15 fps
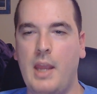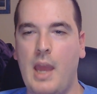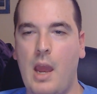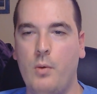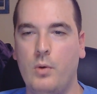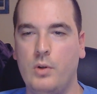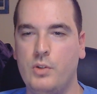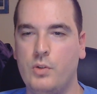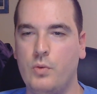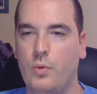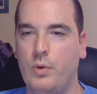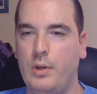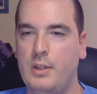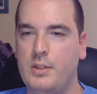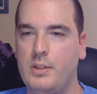Howard
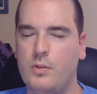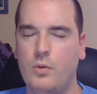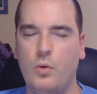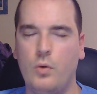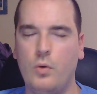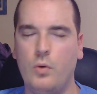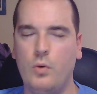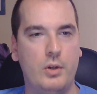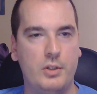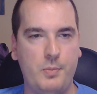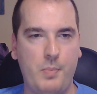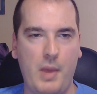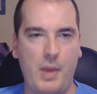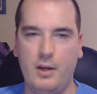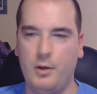stories or were
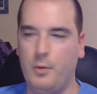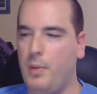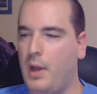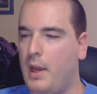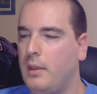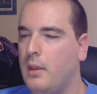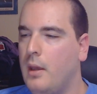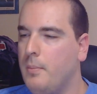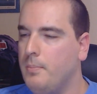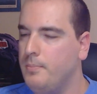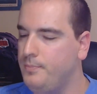inspired by them.